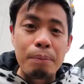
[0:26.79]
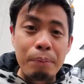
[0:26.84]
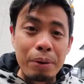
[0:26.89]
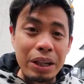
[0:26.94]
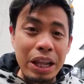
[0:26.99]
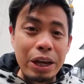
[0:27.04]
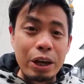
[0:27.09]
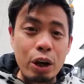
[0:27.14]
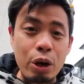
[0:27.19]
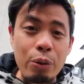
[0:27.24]
But
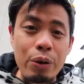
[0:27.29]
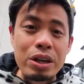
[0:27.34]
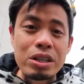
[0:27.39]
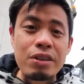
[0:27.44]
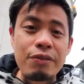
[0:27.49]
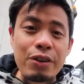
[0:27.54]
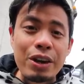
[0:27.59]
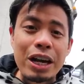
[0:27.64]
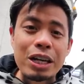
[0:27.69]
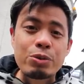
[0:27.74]
like always,
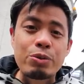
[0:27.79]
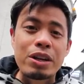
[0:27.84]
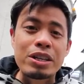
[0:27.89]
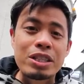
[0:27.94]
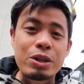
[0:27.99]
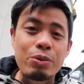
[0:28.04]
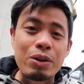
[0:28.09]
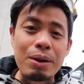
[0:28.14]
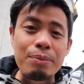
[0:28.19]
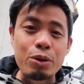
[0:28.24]
if you guys want to
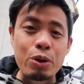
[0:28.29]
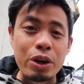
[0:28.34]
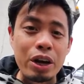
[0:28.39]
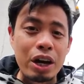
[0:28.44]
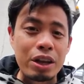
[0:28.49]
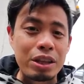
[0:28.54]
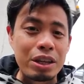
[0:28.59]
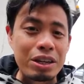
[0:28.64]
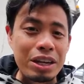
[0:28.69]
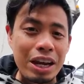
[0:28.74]
see what I'm doing
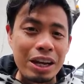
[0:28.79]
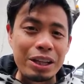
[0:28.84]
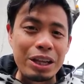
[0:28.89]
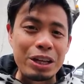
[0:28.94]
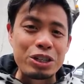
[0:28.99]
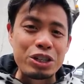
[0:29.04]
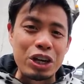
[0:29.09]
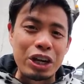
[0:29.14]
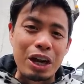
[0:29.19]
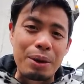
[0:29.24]
on the daily,
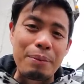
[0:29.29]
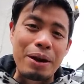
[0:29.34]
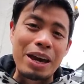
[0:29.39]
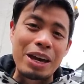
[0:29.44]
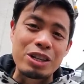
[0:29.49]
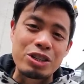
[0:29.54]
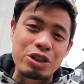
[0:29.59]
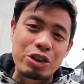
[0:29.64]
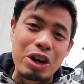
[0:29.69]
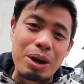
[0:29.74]
check out my
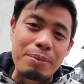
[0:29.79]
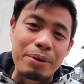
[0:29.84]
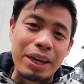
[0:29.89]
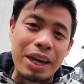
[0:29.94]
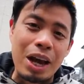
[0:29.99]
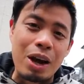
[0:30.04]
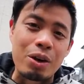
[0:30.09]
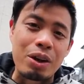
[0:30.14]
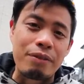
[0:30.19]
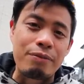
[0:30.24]
Instagram
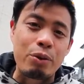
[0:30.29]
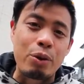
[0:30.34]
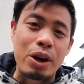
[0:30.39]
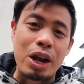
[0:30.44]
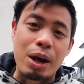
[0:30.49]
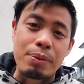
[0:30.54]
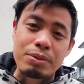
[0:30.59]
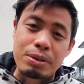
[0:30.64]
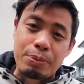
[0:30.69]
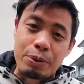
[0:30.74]
account. If you want to
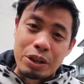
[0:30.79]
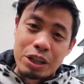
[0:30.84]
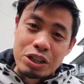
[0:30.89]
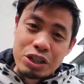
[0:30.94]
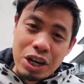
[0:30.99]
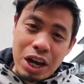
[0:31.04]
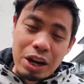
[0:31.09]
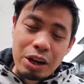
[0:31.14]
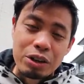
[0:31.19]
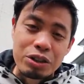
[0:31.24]
help support the
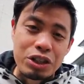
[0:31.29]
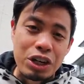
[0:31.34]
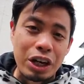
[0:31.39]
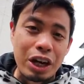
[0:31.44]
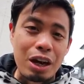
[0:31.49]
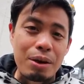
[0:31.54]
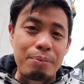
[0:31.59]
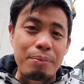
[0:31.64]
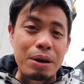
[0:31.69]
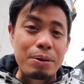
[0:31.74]
channel, check
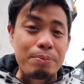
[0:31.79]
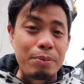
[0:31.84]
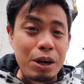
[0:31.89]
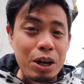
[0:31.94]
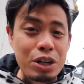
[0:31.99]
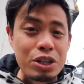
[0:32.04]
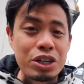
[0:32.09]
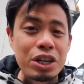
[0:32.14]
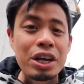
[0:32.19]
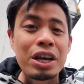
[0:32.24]
out my
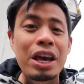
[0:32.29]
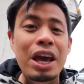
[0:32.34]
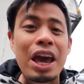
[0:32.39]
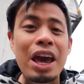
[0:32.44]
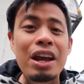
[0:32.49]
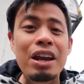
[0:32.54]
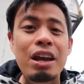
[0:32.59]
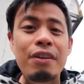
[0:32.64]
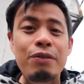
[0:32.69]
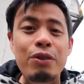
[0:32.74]
merch.
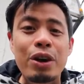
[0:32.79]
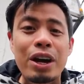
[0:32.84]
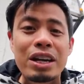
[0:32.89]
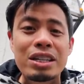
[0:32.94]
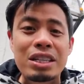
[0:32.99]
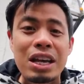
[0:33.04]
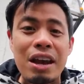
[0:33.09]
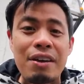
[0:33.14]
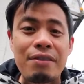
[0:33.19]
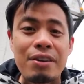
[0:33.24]
And if you
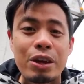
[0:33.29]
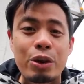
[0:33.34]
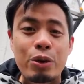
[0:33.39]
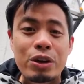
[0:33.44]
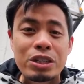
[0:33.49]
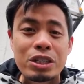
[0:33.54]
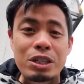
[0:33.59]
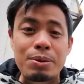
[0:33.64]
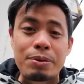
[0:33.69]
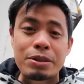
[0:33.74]
guys have any
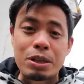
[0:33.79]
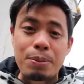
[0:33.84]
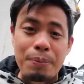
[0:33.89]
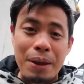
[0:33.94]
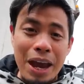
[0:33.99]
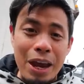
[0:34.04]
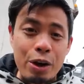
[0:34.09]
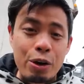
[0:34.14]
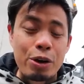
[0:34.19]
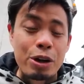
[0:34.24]
questions about
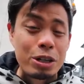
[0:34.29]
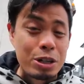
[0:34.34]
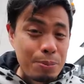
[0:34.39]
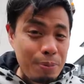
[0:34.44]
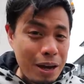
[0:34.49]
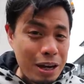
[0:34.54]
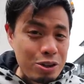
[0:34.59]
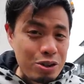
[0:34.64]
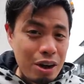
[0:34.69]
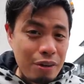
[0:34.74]
Japan or your
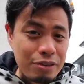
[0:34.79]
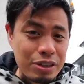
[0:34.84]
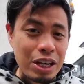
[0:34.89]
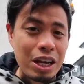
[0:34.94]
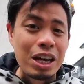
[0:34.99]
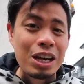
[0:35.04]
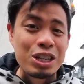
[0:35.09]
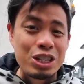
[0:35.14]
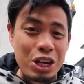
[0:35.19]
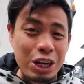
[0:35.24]
Japan travels,
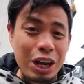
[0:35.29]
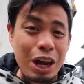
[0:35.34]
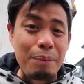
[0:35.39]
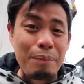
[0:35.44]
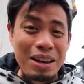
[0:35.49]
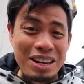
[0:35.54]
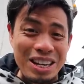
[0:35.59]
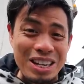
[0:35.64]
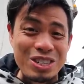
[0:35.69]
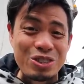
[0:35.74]
check out
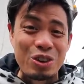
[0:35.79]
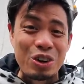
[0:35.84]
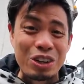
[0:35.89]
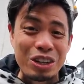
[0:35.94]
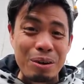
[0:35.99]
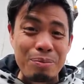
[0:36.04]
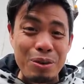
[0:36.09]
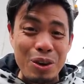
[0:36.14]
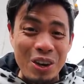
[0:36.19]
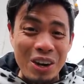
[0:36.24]
my Discord
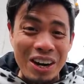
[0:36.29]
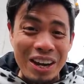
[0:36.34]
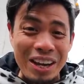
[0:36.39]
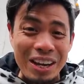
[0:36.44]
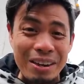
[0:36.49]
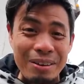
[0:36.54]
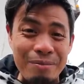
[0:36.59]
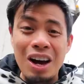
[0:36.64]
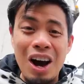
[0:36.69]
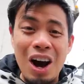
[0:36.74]
community.
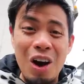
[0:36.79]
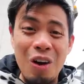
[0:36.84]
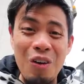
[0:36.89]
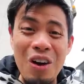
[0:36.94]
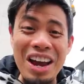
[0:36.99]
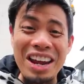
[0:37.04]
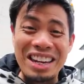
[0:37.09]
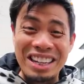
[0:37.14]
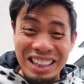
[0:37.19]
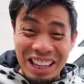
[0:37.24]
All
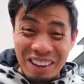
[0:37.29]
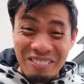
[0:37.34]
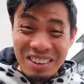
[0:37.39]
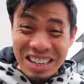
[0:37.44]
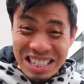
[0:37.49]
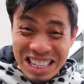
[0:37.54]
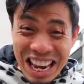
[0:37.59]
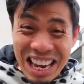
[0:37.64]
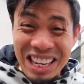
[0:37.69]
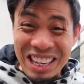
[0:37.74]
right, let me
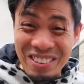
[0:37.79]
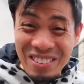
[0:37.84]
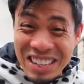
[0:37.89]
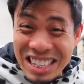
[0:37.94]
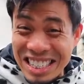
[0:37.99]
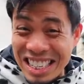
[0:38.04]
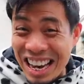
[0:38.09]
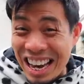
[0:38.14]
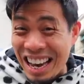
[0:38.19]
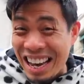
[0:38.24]
take you
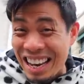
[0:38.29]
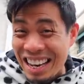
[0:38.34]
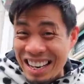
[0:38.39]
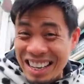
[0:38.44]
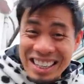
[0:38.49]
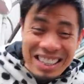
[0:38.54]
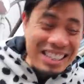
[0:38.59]
inside.